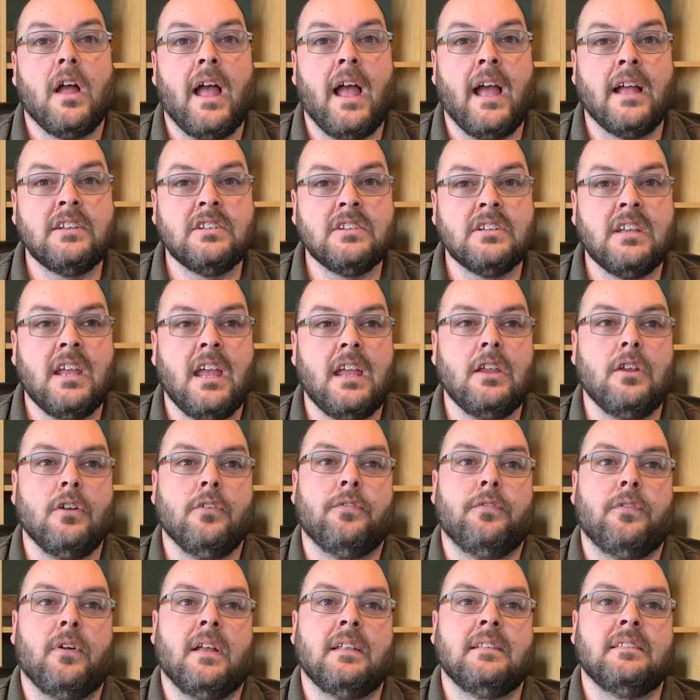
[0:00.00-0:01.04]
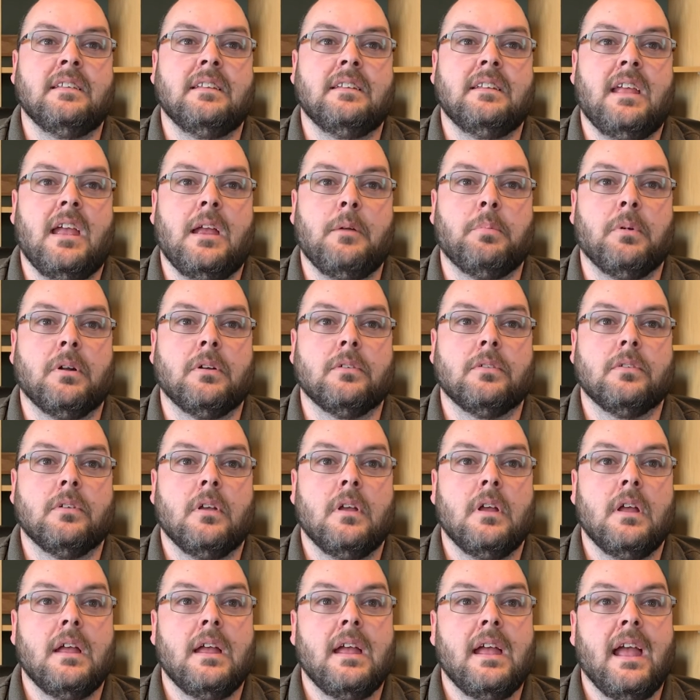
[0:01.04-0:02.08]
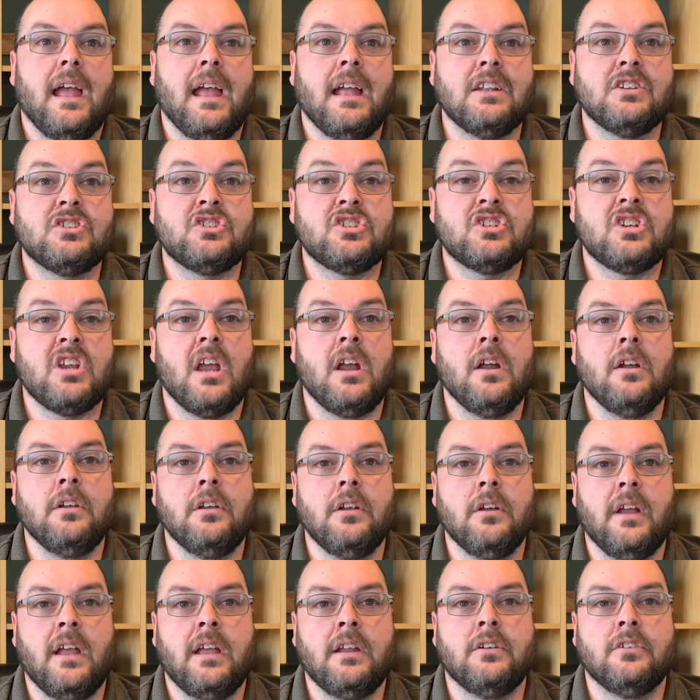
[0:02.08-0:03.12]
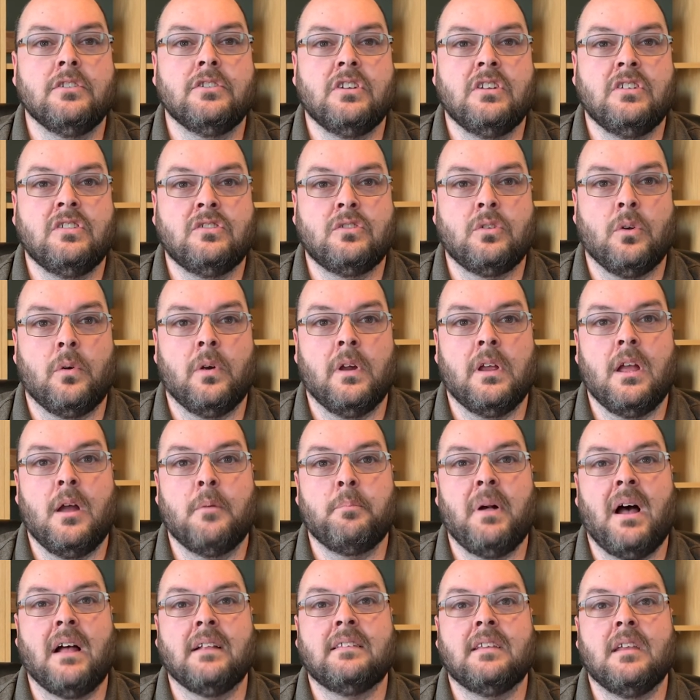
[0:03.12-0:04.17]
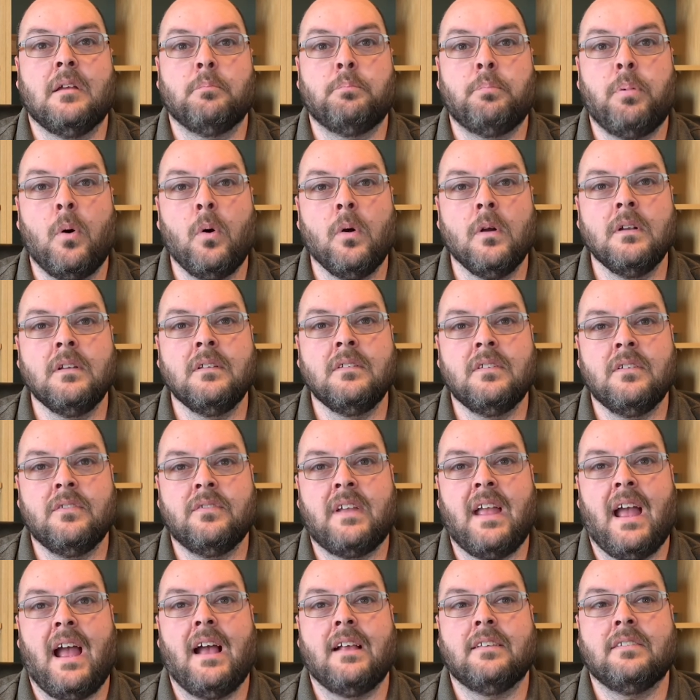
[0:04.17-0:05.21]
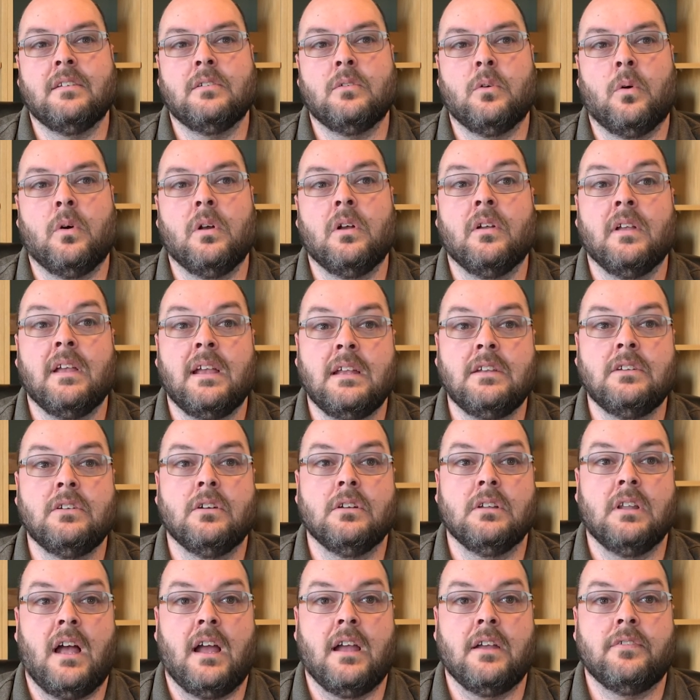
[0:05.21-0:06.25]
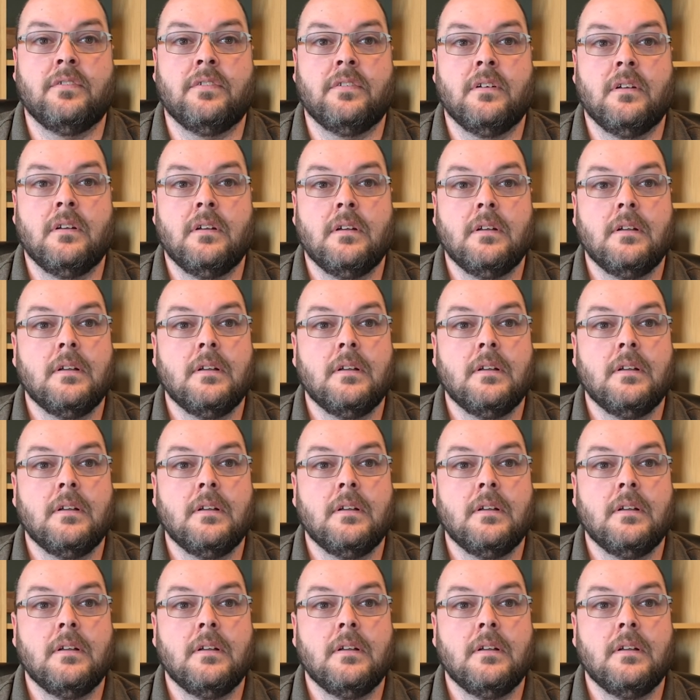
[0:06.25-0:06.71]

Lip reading: Educate your friends and neighbors. And share your energy story about the importance of gas and oil in your life.